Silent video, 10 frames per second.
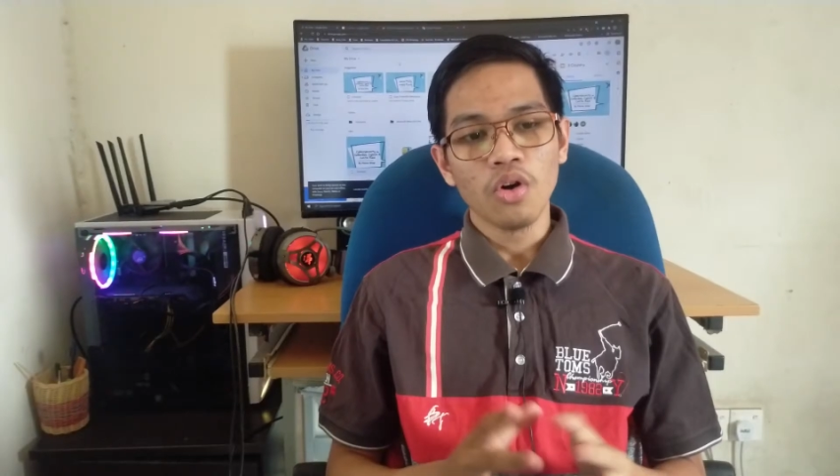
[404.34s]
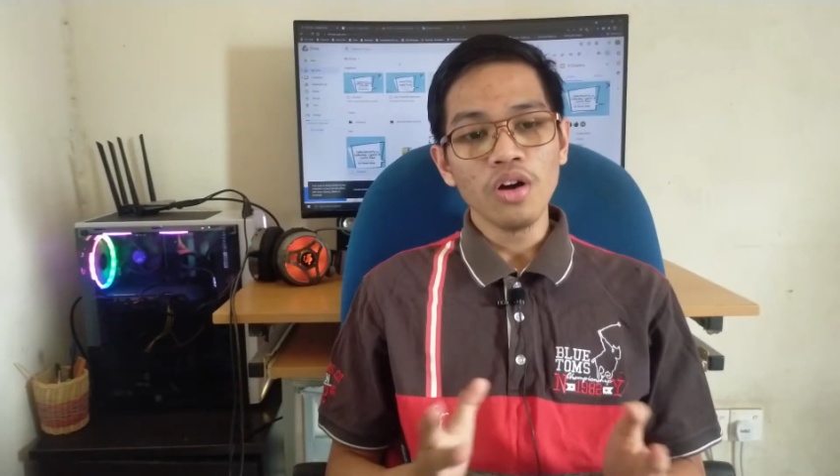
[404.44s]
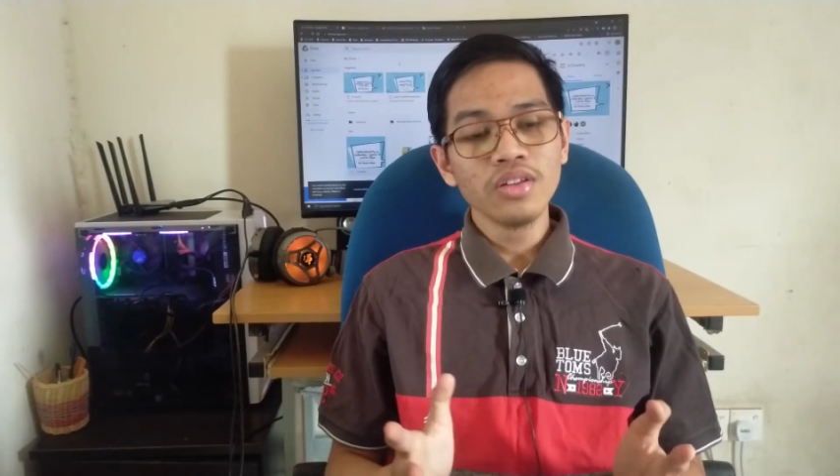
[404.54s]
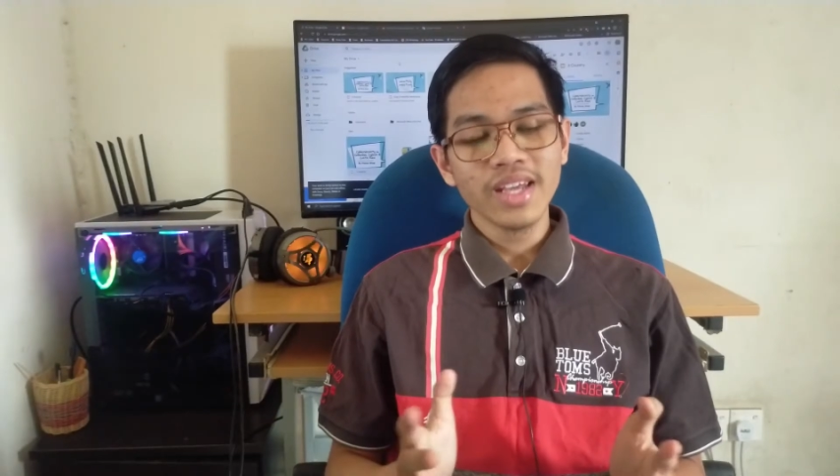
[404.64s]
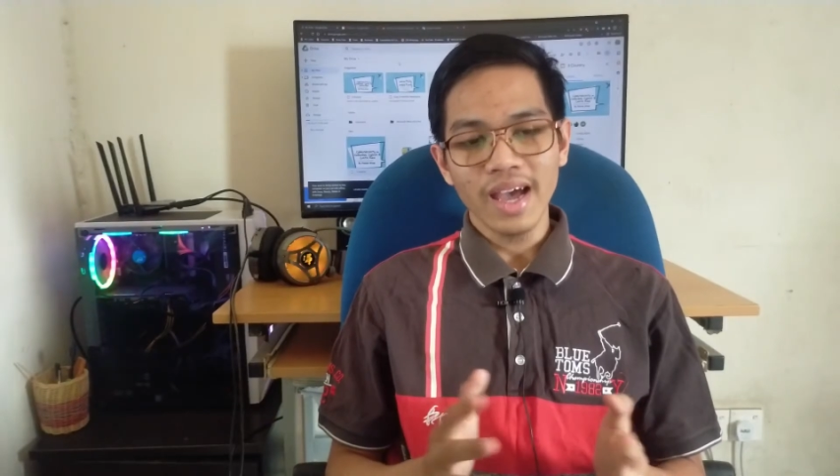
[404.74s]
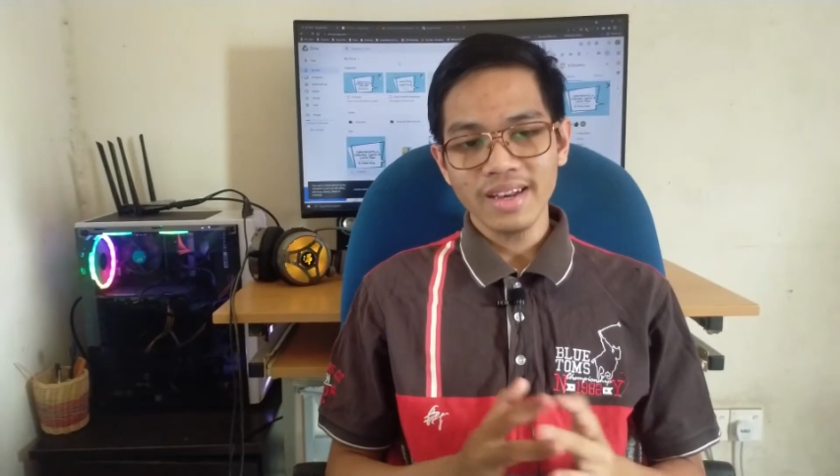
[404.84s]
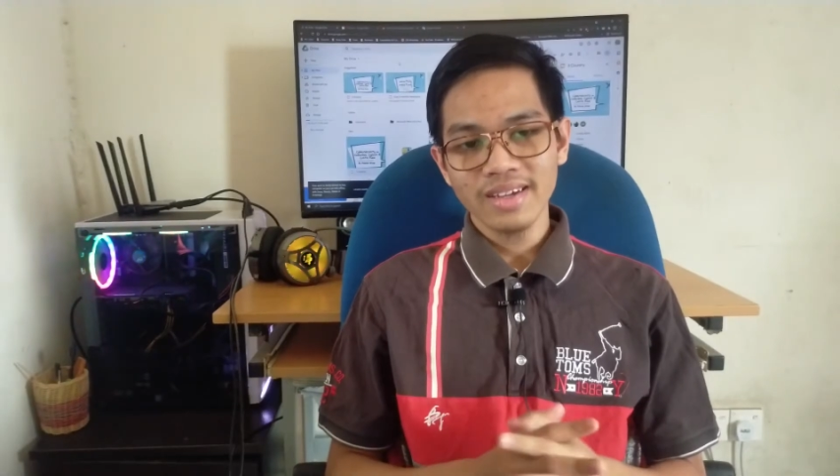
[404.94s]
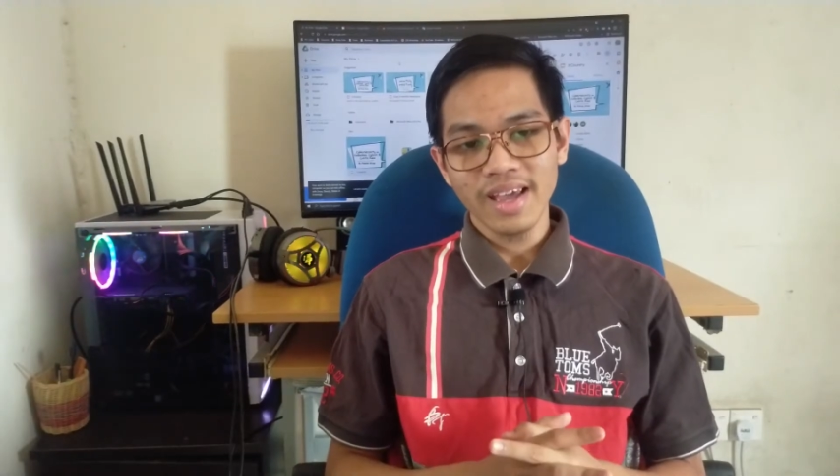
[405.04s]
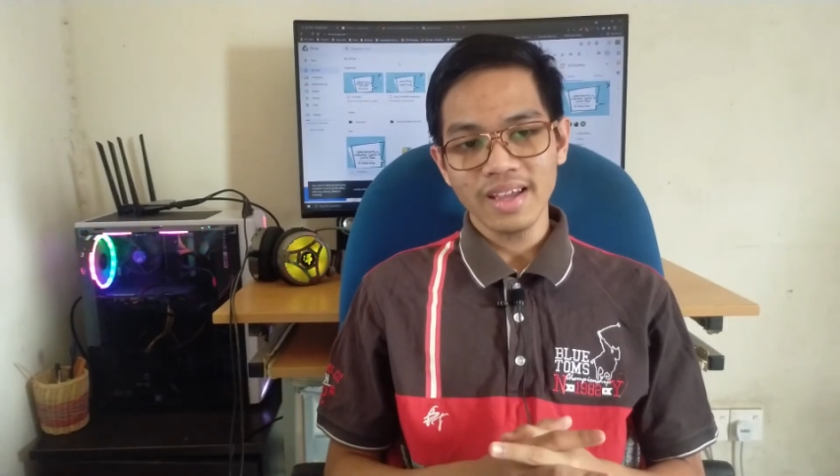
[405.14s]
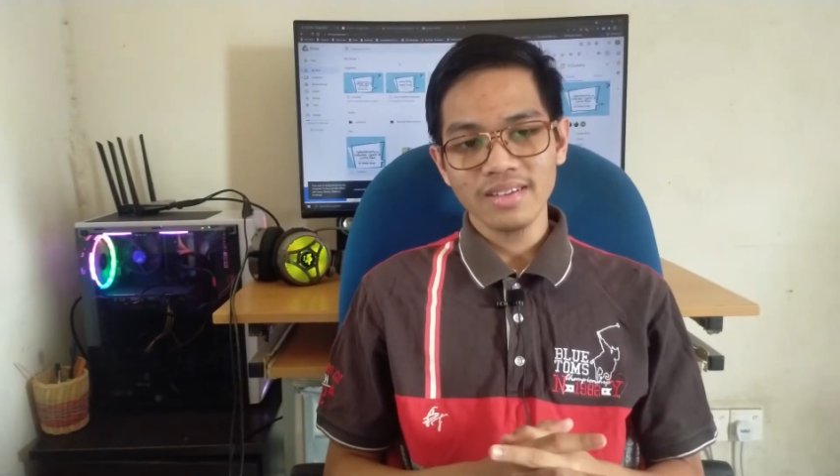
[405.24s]
On the
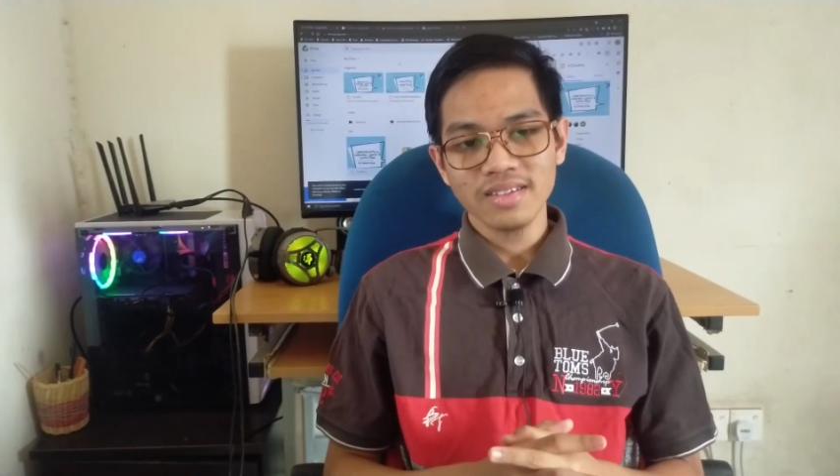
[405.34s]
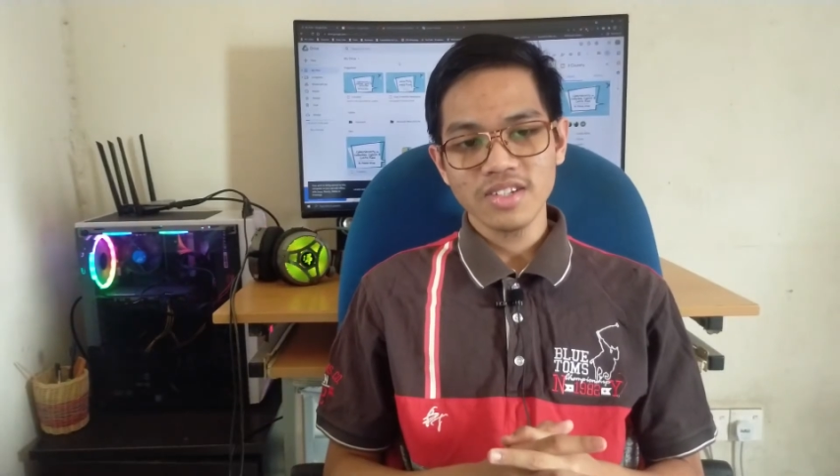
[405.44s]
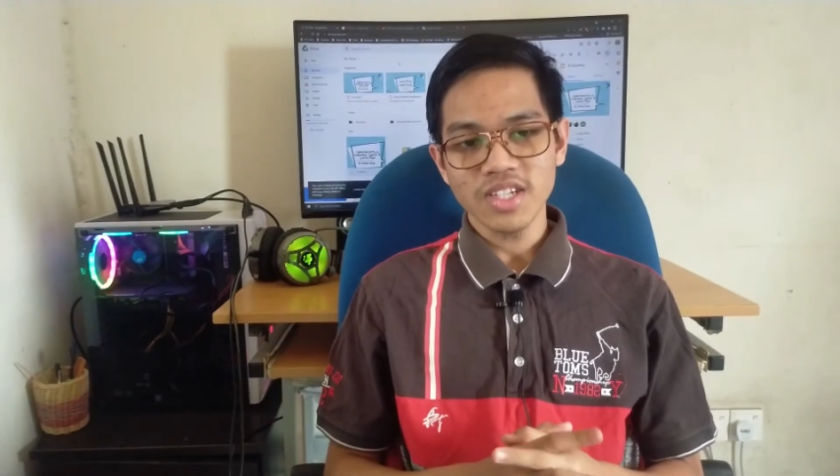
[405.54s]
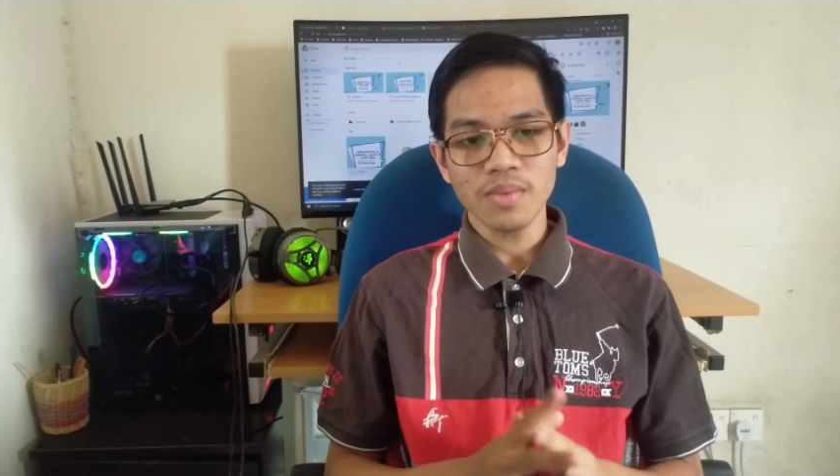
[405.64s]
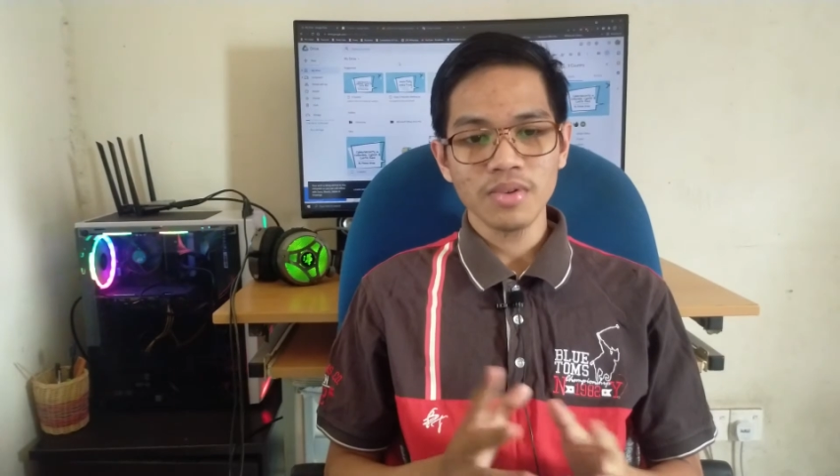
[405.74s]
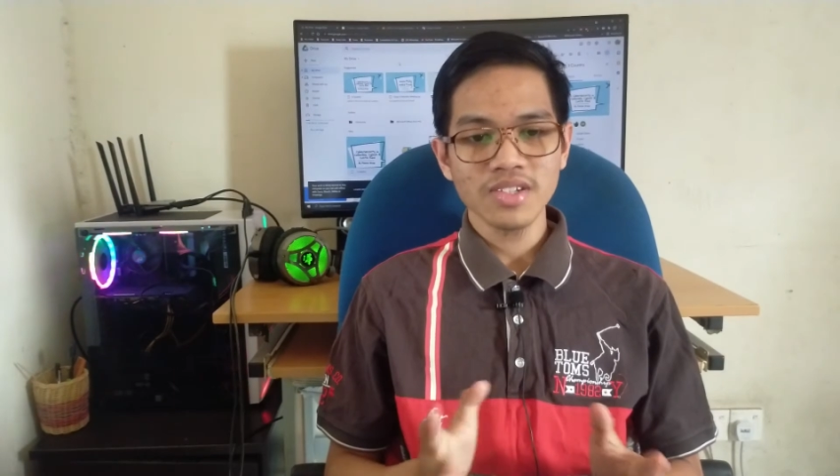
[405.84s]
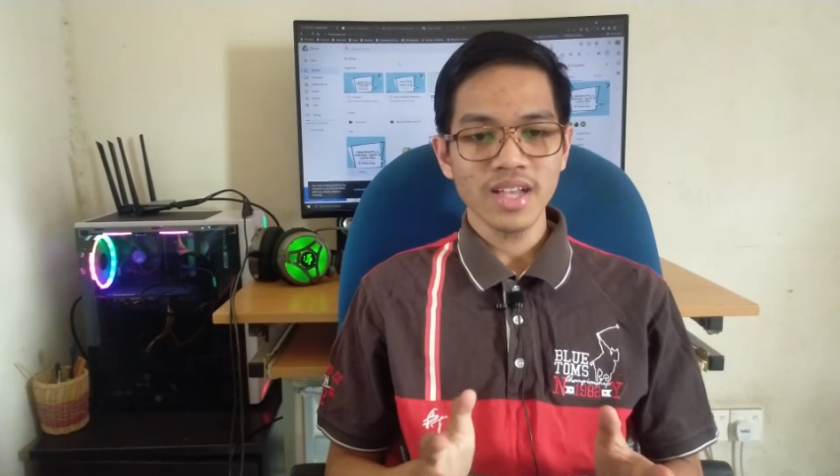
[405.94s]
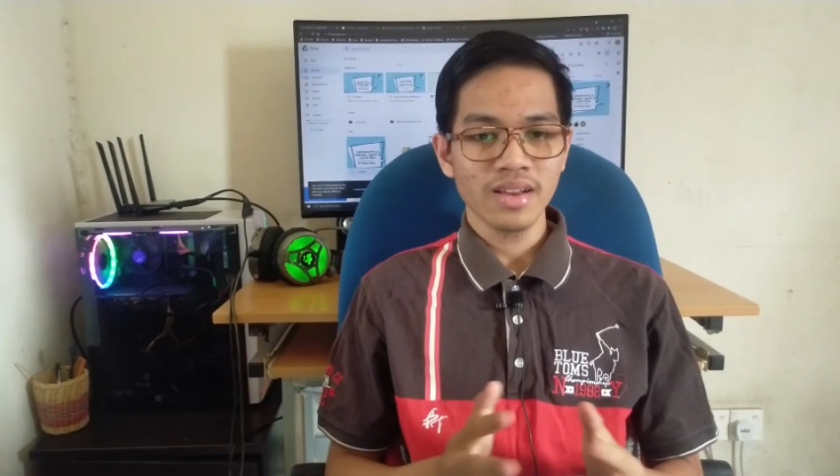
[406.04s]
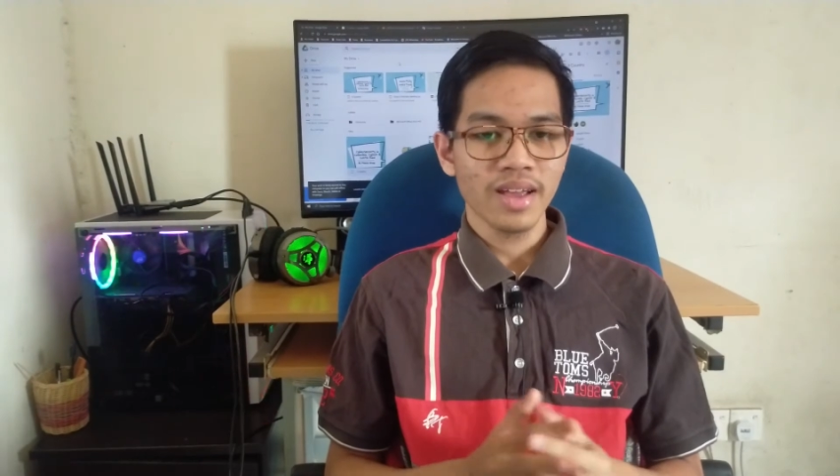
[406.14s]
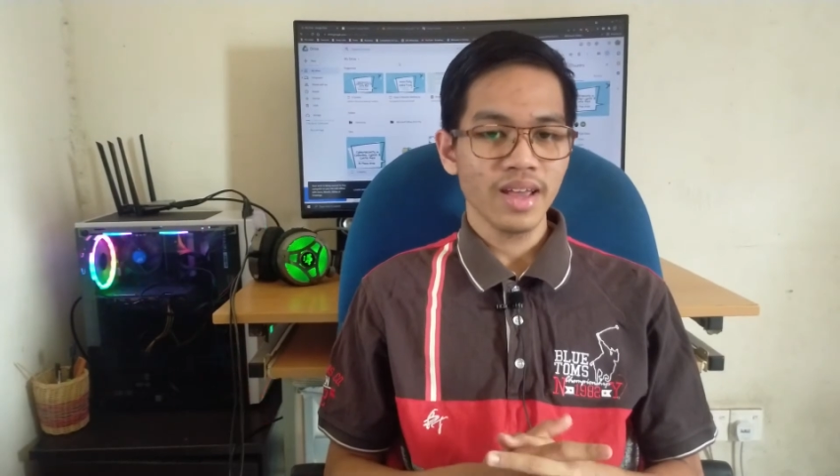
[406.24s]
other hand,
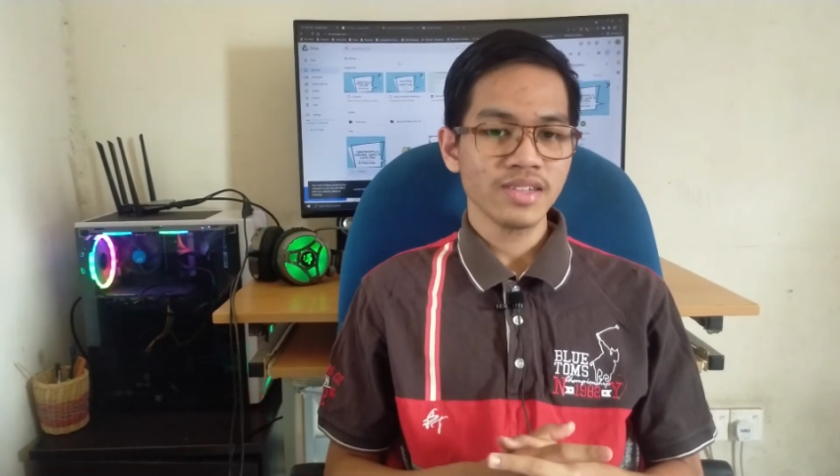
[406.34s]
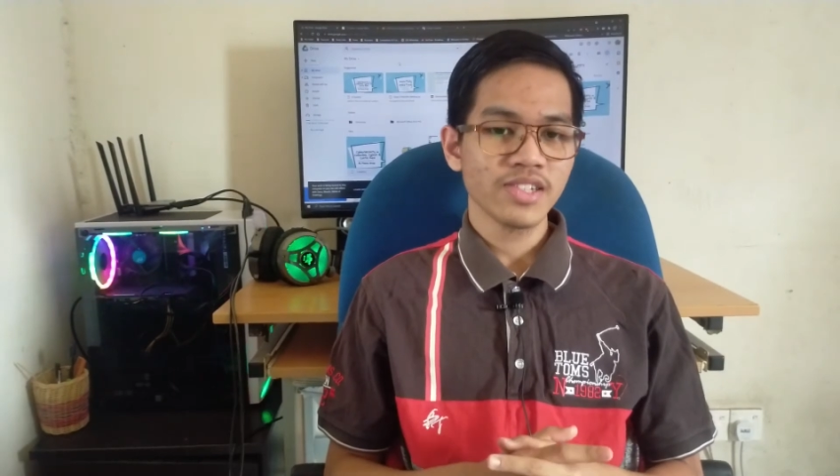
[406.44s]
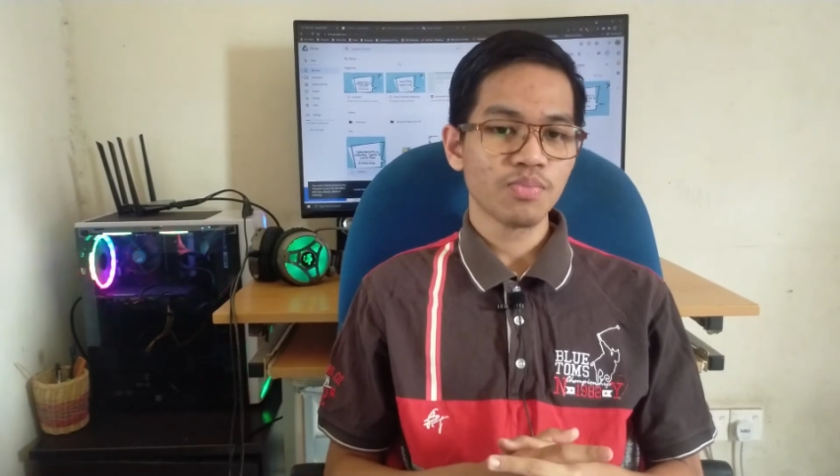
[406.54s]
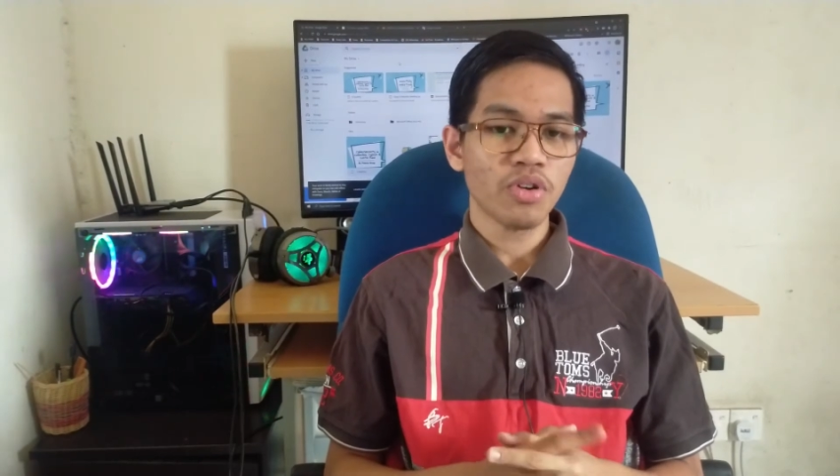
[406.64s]
Cyprus NIS